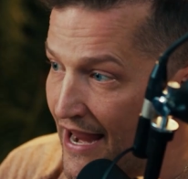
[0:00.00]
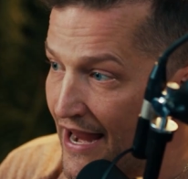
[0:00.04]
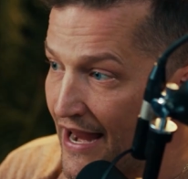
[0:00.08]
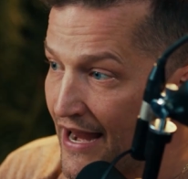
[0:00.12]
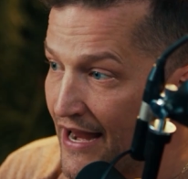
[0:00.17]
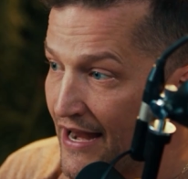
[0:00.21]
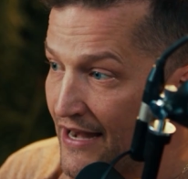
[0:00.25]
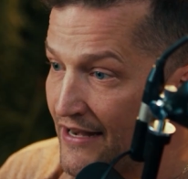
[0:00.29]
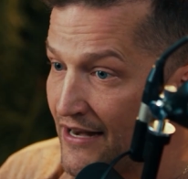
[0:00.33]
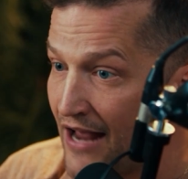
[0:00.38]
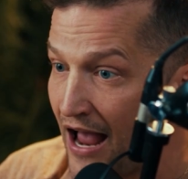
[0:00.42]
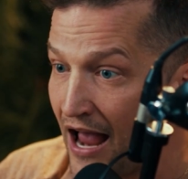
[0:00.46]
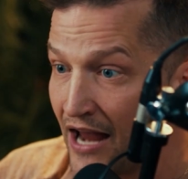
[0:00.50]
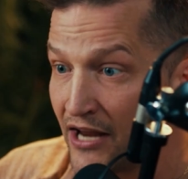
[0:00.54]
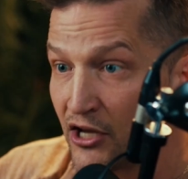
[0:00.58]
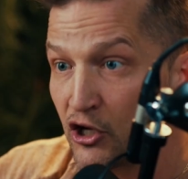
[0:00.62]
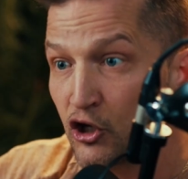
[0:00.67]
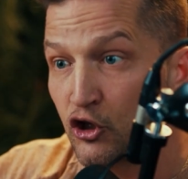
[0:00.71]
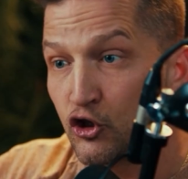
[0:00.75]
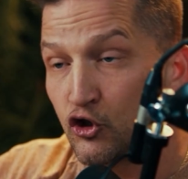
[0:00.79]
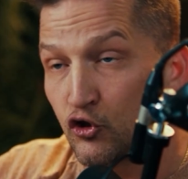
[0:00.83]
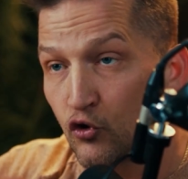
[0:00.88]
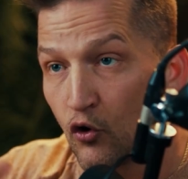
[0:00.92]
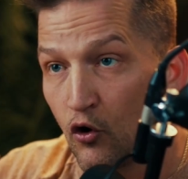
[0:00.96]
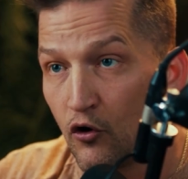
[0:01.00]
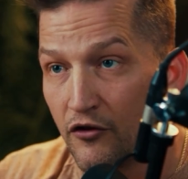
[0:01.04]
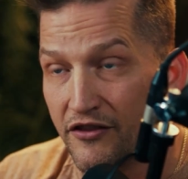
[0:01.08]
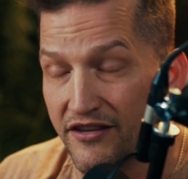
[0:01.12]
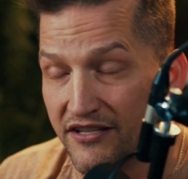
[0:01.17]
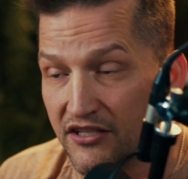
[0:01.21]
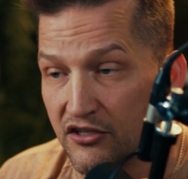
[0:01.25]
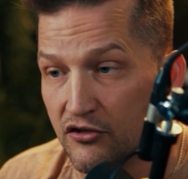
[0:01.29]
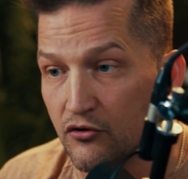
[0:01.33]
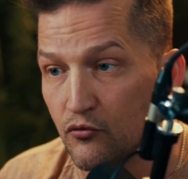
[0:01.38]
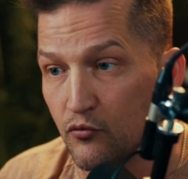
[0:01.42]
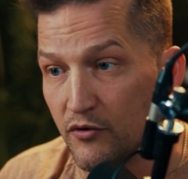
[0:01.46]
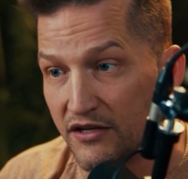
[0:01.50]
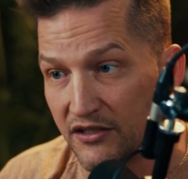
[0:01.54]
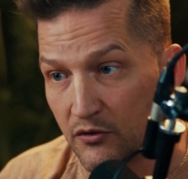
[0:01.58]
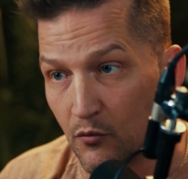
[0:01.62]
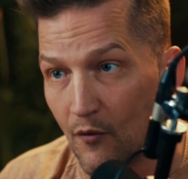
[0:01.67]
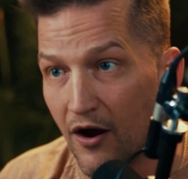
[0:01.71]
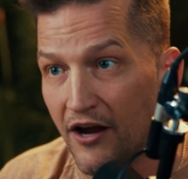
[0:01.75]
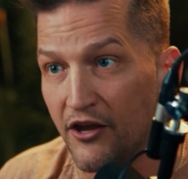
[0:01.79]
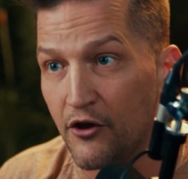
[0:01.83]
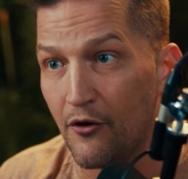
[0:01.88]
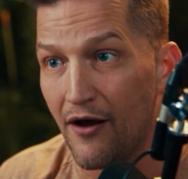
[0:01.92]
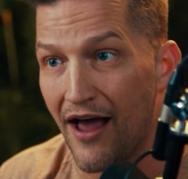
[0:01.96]
and I control, this is the reason
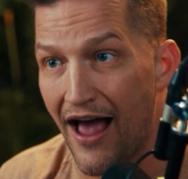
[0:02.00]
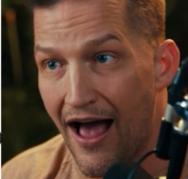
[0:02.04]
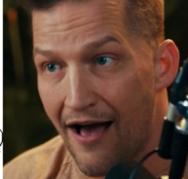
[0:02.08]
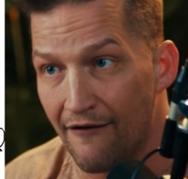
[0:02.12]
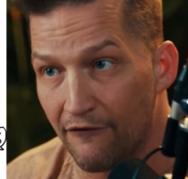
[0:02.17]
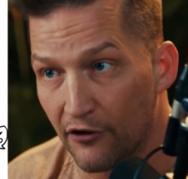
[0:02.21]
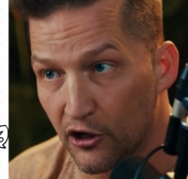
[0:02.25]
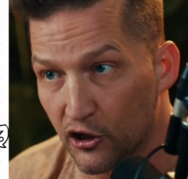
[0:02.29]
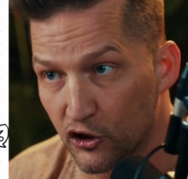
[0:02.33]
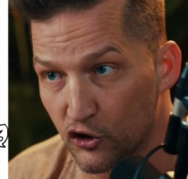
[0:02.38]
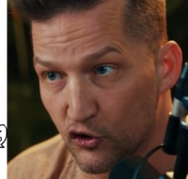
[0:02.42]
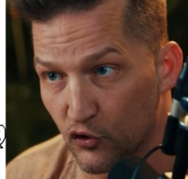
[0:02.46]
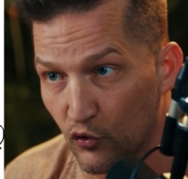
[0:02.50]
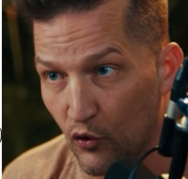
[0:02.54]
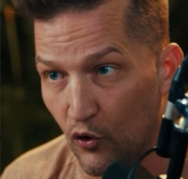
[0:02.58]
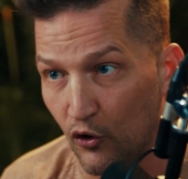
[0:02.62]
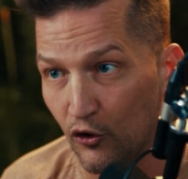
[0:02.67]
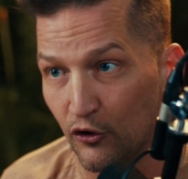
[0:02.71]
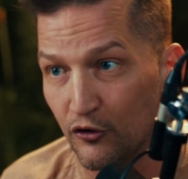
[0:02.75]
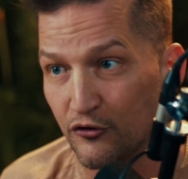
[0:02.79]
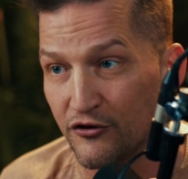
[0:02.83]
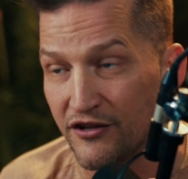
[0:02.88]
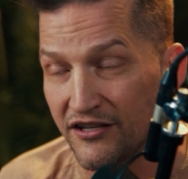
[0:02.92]
why you have a controller.